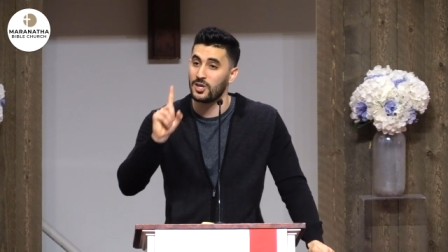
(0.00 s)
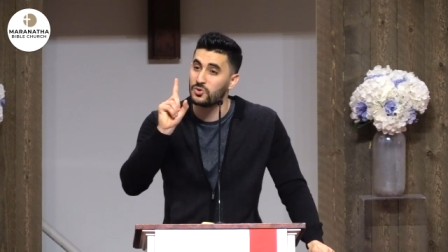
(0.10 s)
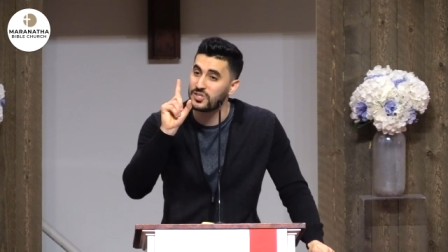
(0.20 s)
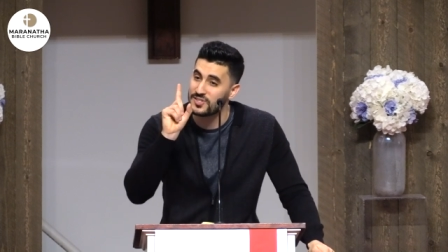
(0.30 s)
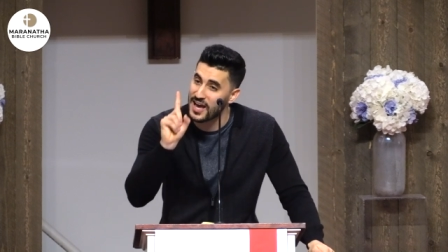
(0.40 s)

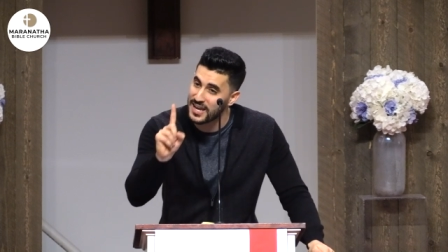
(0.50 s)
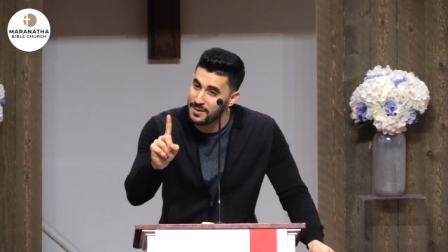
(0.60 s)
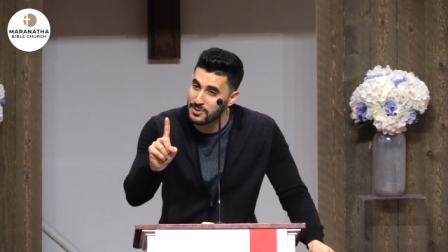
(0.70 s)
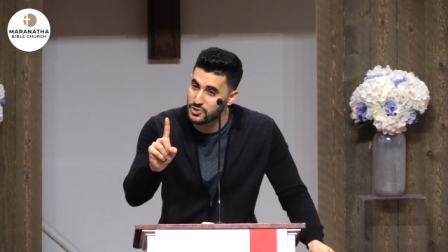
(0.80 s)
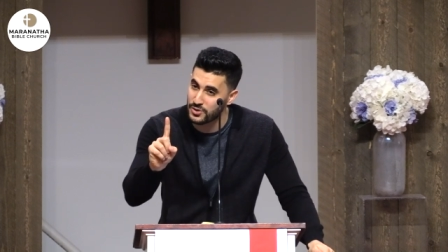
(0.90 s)
uses that
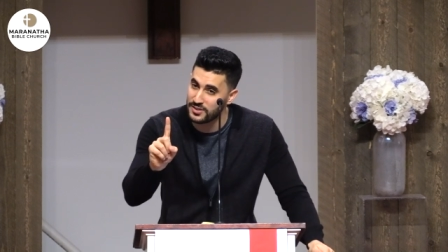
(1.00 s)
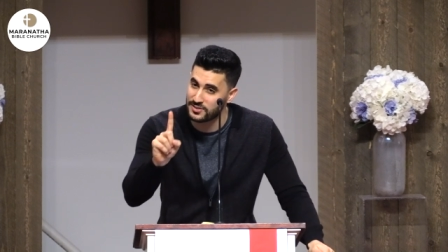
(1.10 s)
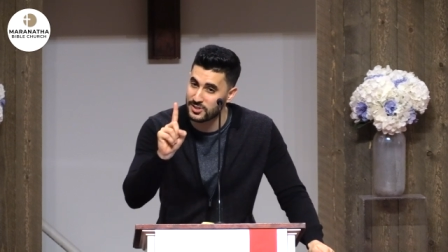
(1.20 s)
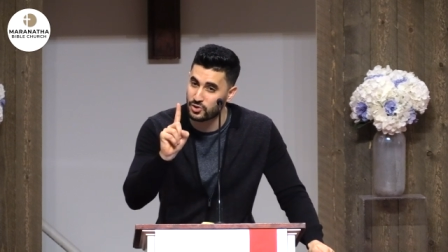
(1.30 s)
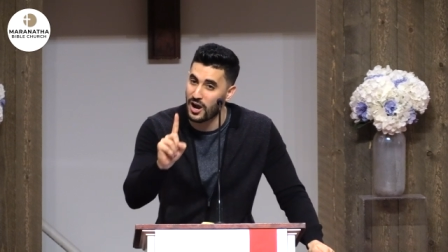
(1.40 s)
imagery
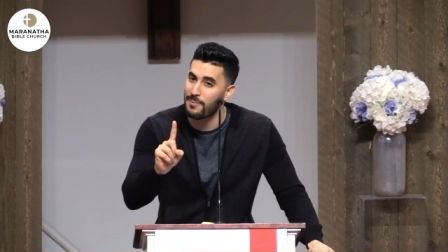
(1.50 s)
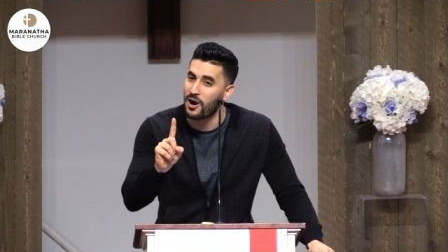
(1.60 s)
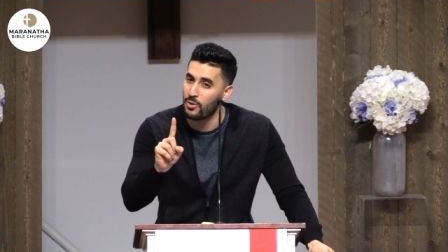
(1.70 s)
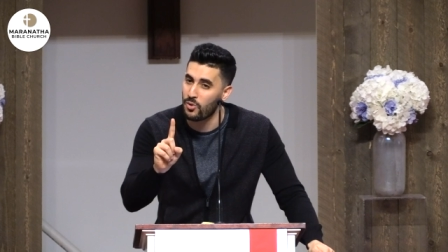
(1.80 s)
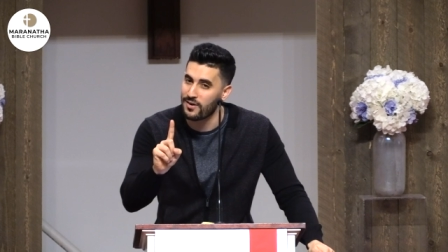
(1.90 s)
to describe
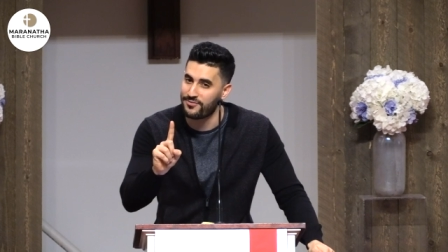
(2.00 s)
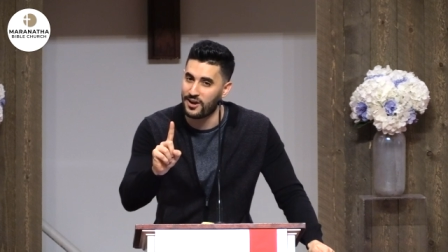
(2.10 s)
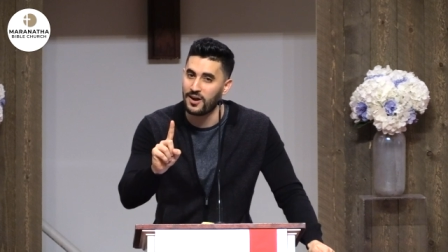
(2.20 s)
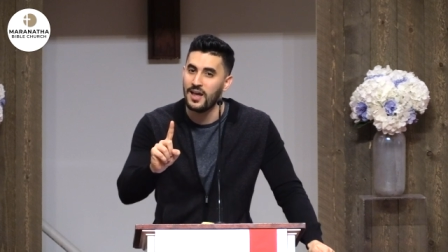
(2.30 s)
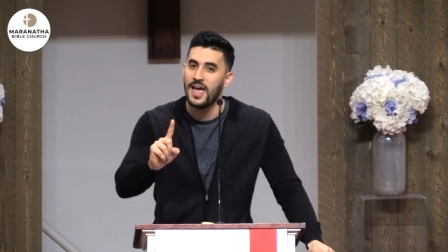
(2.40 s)
our
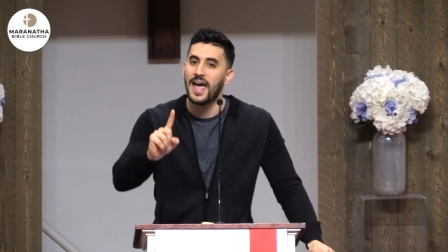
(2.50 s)
warfare,